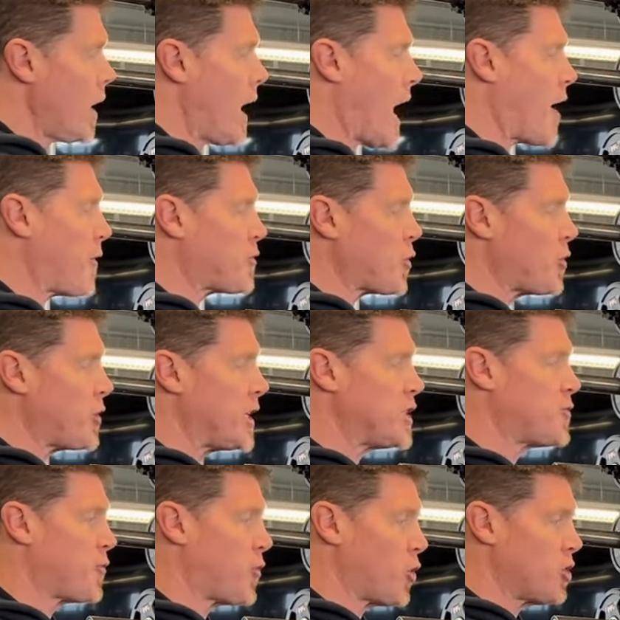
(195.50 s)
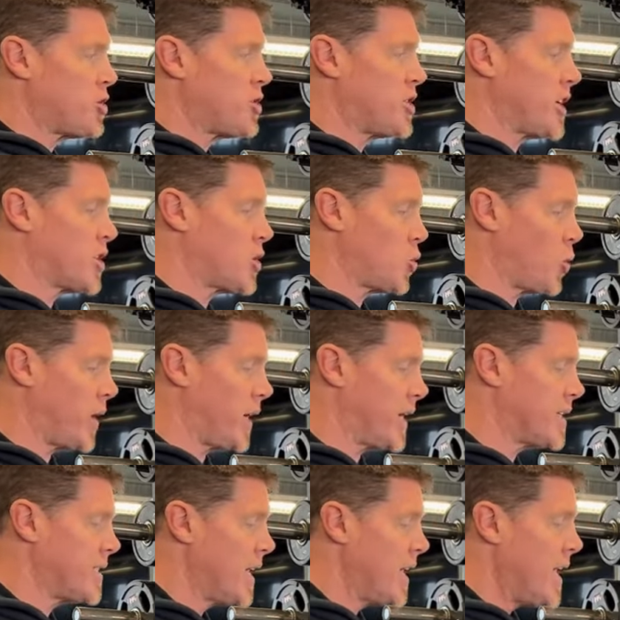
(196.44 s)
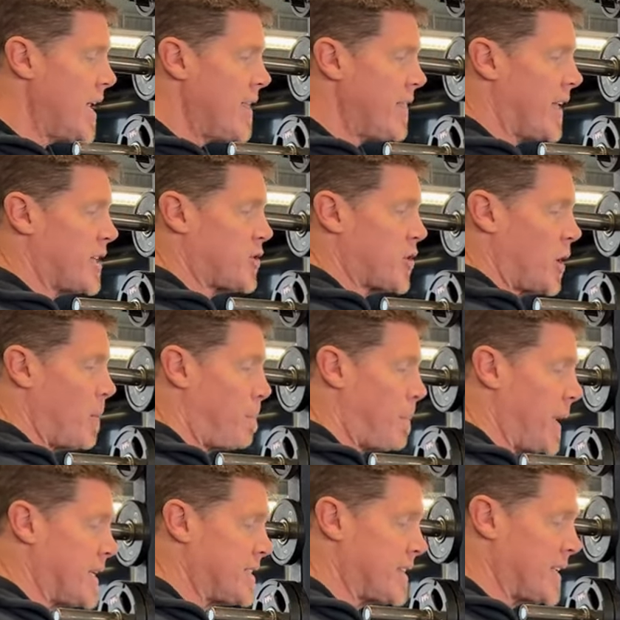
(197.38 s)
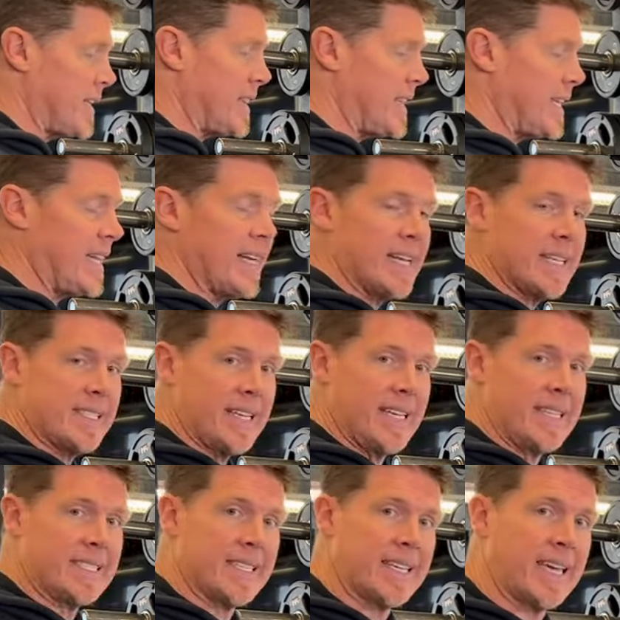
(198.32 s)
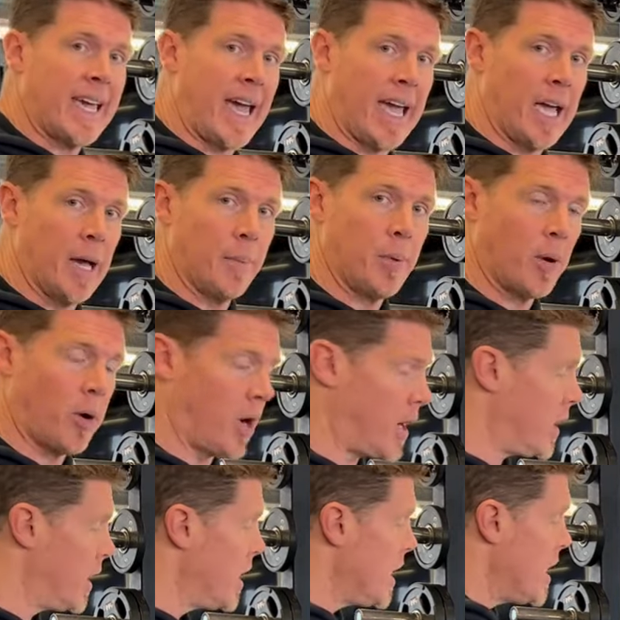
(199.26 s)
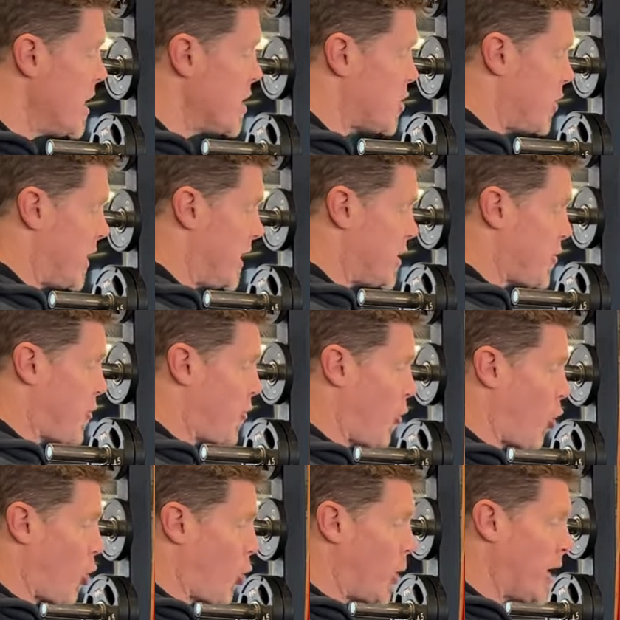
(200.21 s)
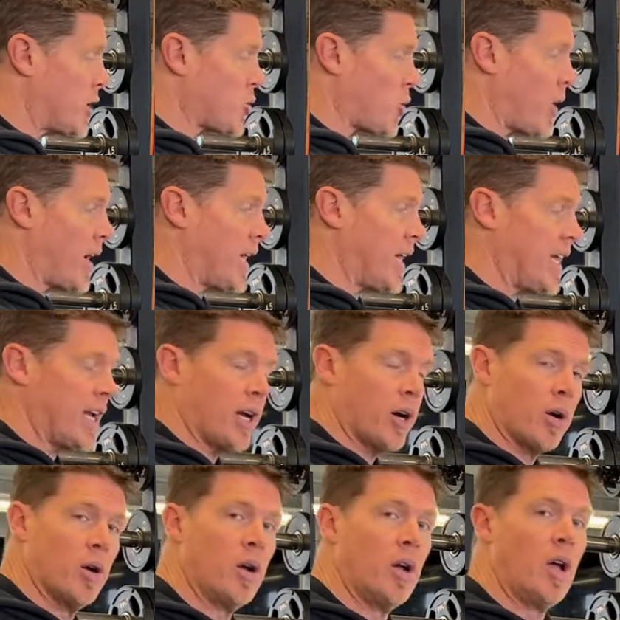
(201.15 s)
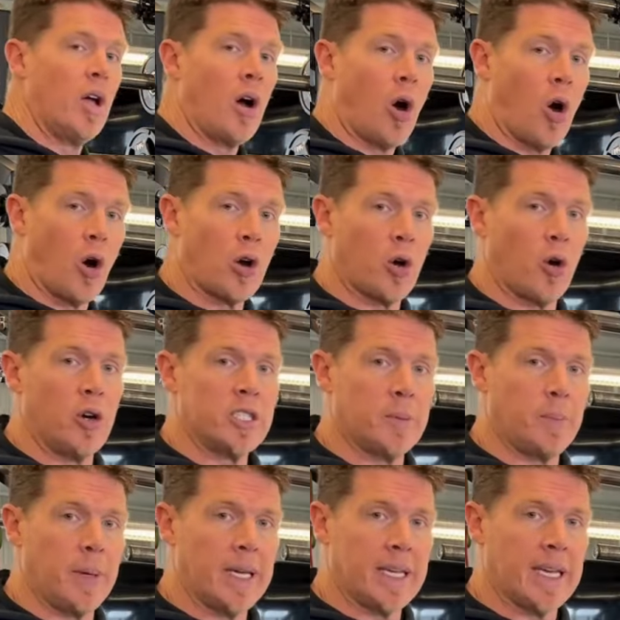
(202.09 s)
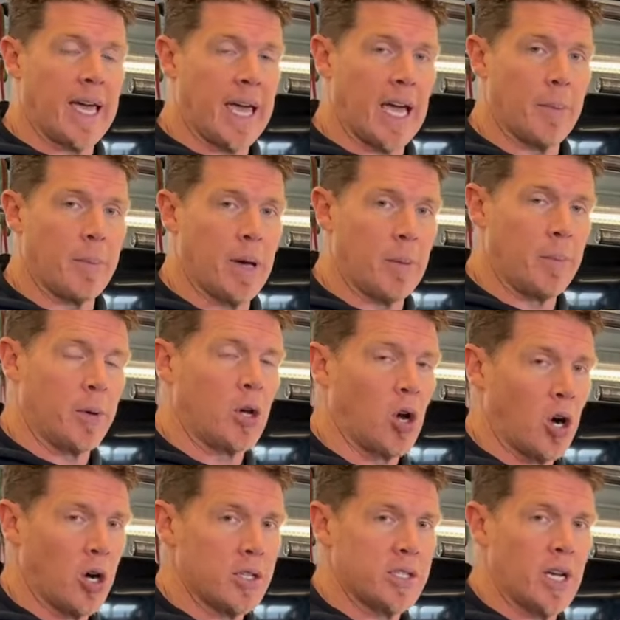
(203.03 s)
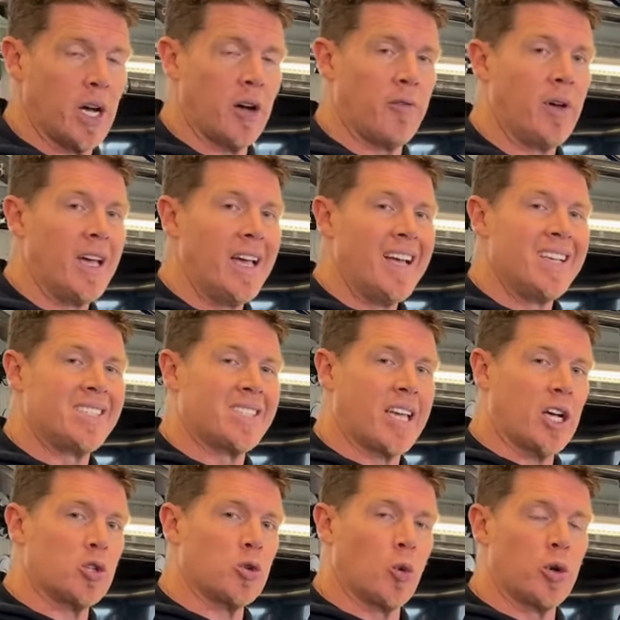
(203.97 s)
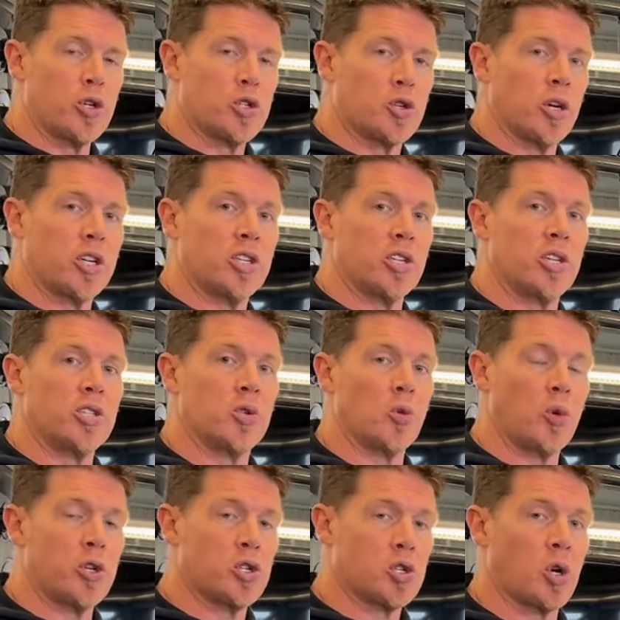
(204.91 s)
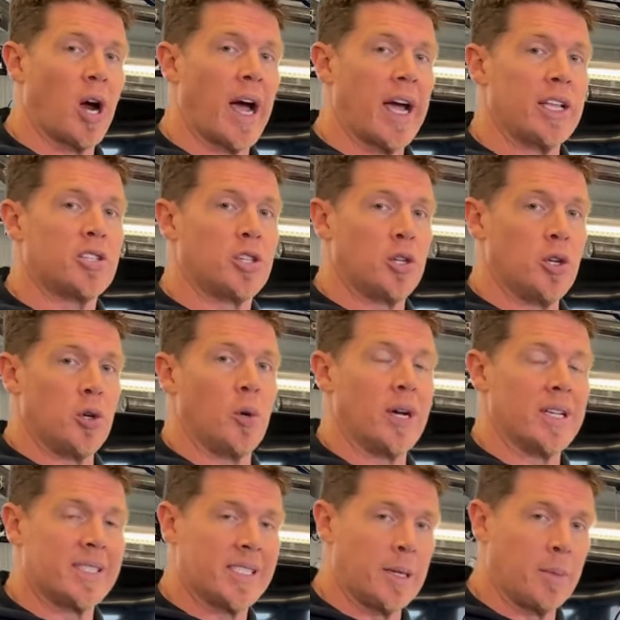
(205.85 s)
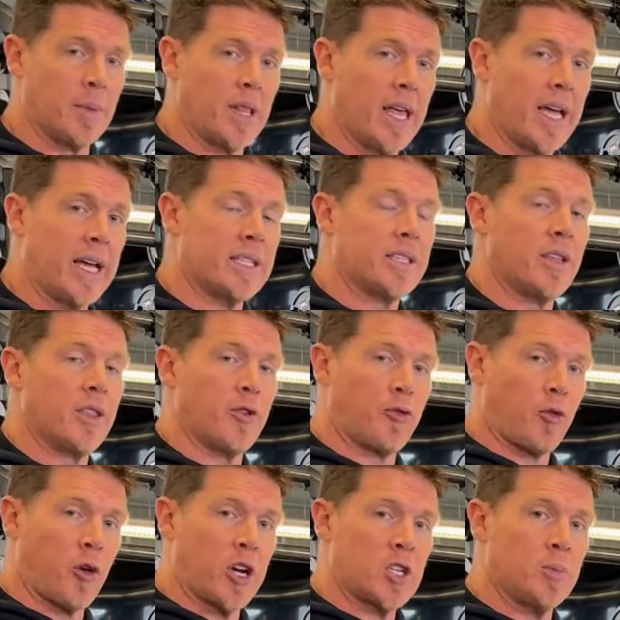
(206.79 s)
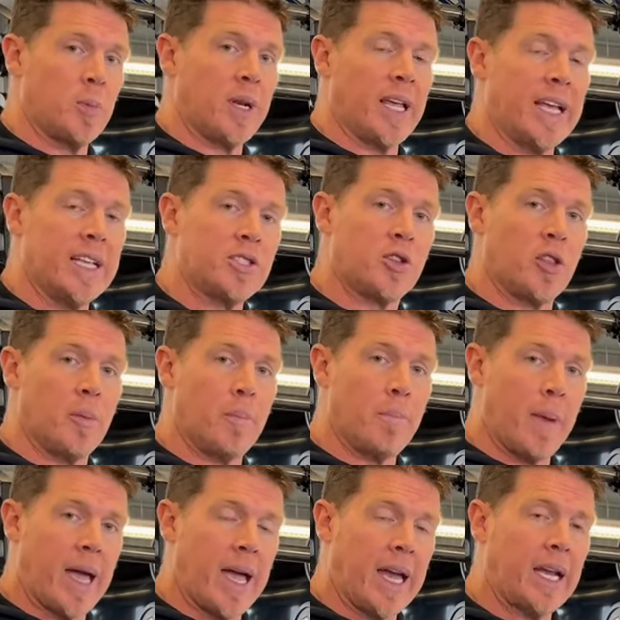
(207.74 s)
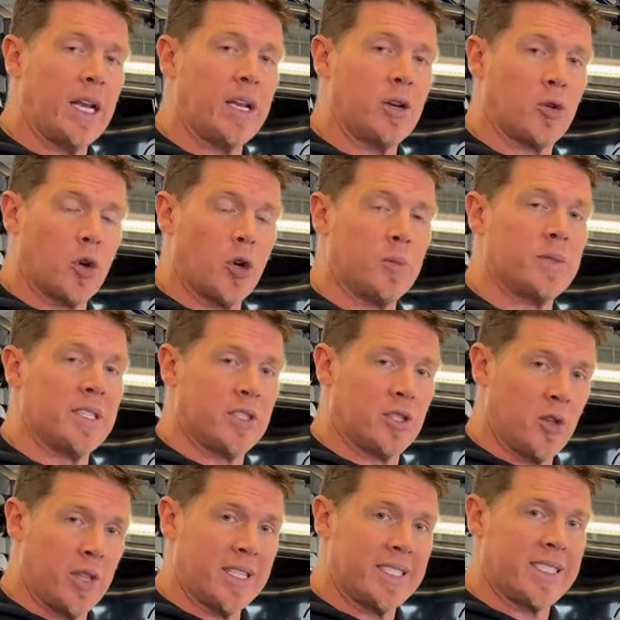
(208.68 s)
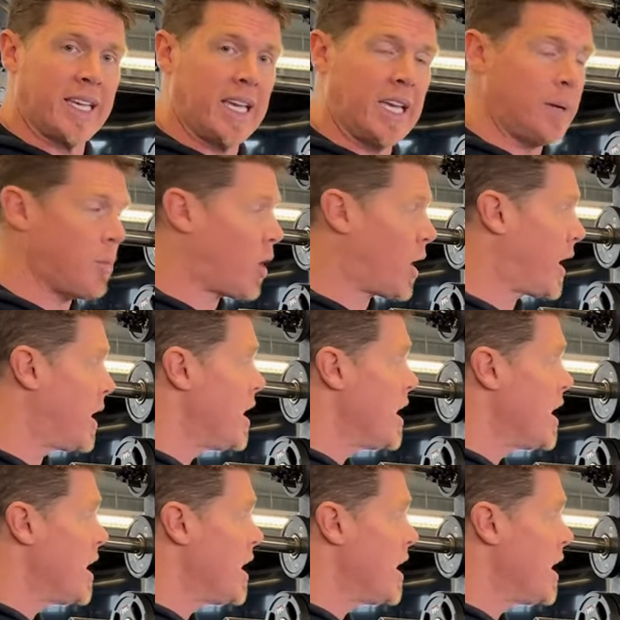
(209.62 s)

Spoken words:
After these first 6 weeks, that's gonna basically lead us into camp, right? So these 4 weeks right here are going to be camp. And because of schedule restrictions, we try to assimilate the freshmen into the main group, into the team, right?